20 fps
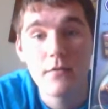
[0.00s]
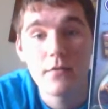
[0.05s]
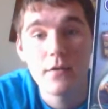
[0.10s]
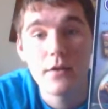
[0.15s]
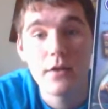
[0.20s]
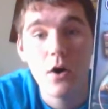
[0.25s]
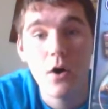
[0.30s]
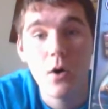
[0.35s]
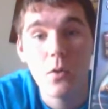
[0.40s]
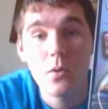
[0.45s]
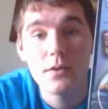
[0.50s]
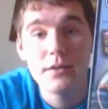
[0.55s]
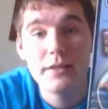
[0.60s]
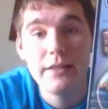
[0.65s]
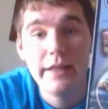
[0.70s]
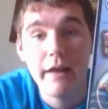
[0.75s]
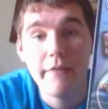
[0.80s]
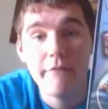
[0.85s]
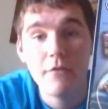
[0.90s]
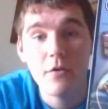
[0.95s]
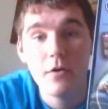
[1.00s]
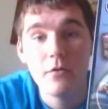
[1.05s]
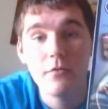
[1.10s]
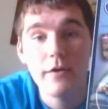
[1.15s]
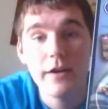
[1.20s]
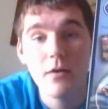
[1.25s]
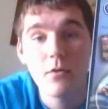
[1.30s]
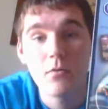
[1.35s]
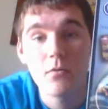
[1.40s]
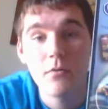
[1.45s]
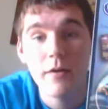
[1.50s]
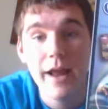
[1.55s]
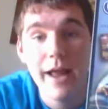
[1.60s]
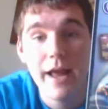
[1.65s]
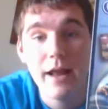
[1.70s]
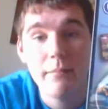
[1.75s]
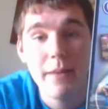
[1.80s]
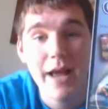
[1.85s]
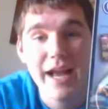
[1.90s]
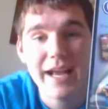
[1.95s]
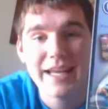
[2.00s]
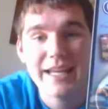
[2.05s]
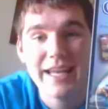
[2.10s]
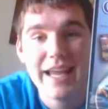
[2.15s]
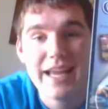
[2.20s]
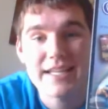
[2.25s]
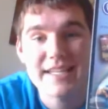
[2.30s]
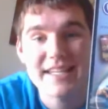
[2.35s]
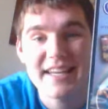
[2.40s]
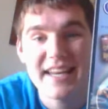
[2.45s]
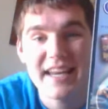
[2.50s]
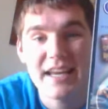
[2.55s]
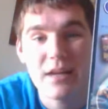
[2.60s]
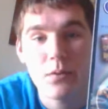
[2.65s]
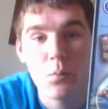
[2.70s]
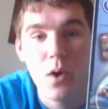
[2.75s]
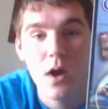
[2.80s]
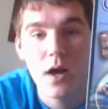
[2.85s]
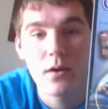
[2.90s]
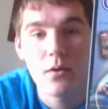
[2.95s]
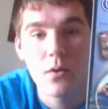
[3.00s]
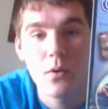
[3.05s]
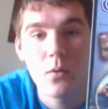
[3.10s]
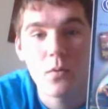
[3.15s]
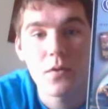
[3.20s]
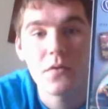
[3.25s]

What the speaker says: with the old Denver and Rio Grande back in 1881,